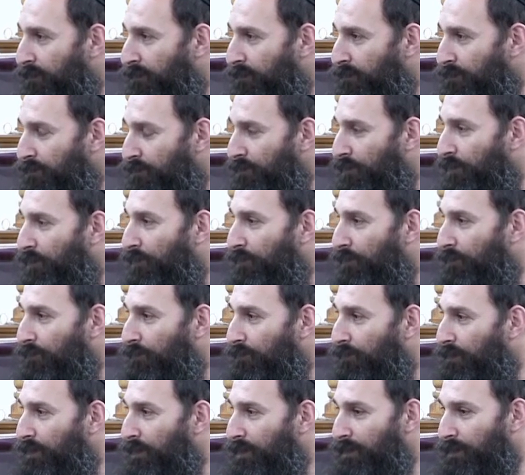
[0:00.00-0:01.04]

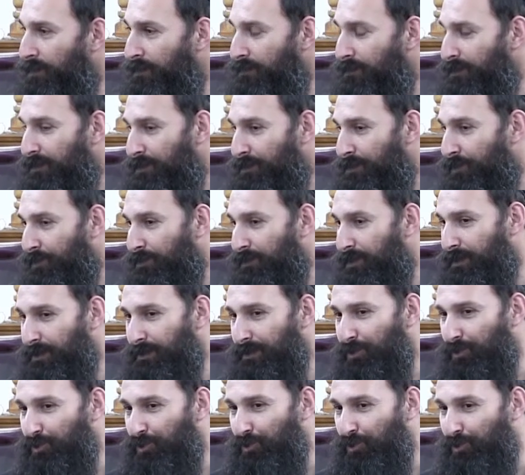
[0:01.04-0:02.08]
So it's not
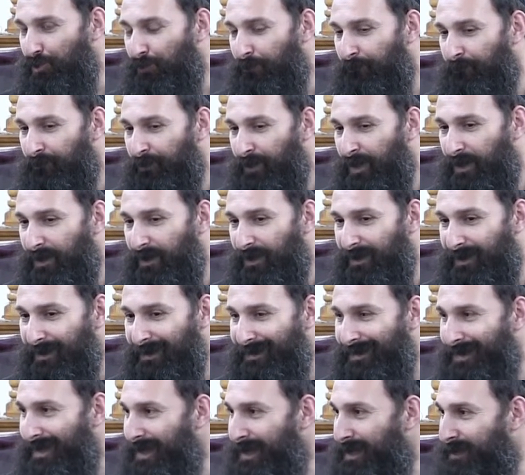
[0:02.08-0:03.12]
that you
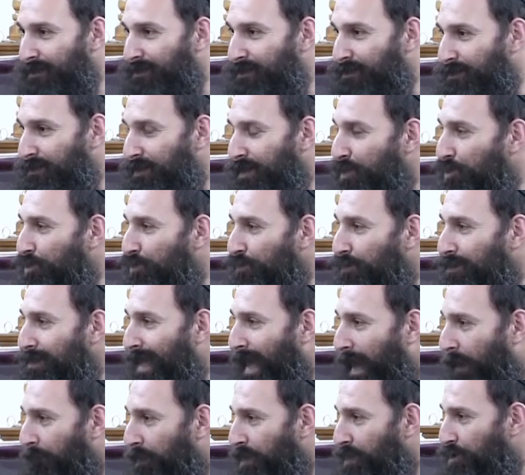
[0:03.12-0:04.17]
didn't, that you
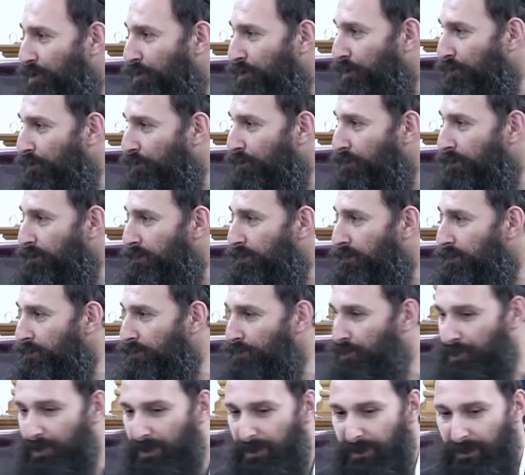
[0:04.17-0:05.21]
damaged the goods.
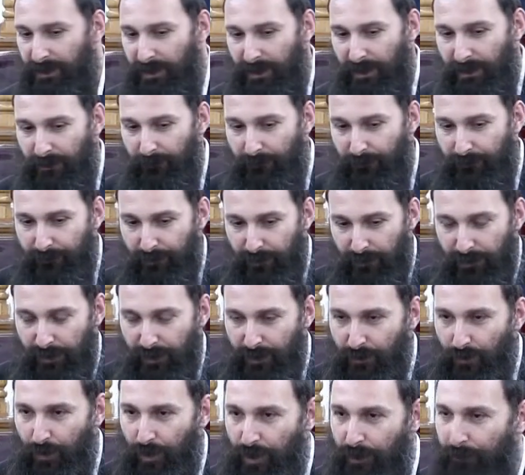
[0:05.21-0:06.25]
You just didn't,
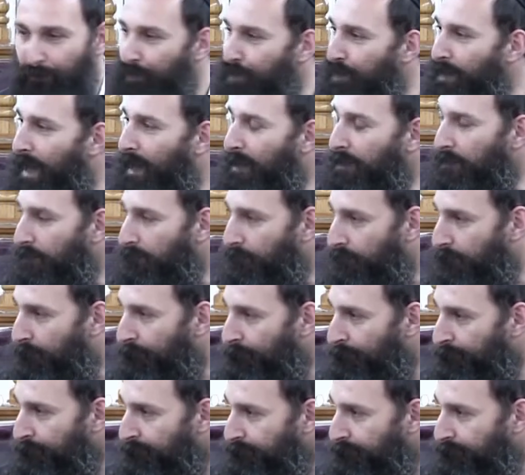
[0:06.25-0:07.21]
you weren't productive.